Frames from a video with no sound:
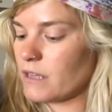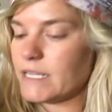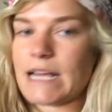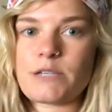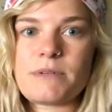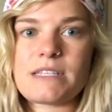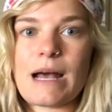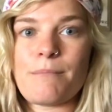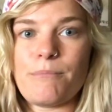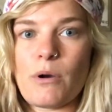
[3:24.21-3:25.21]
attachments
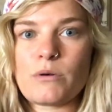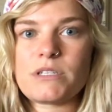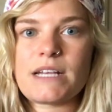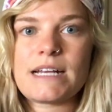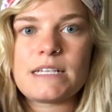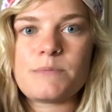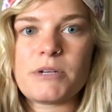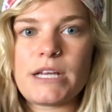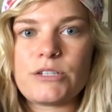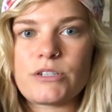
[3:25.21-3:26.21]
on both sides,
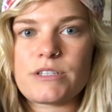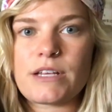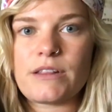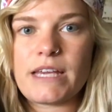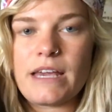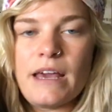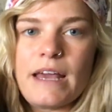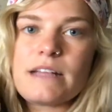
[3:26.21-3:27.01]
but interestingly,